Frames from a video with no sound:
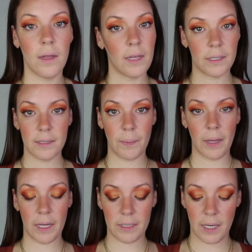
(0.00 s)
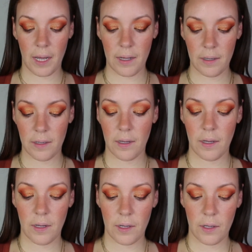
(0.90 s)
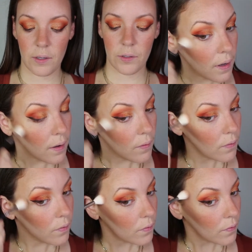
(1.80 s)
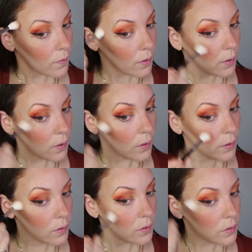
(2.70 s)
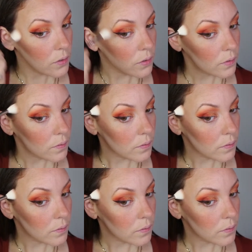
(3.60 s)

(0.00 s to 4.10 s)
that's the plan today. Side first.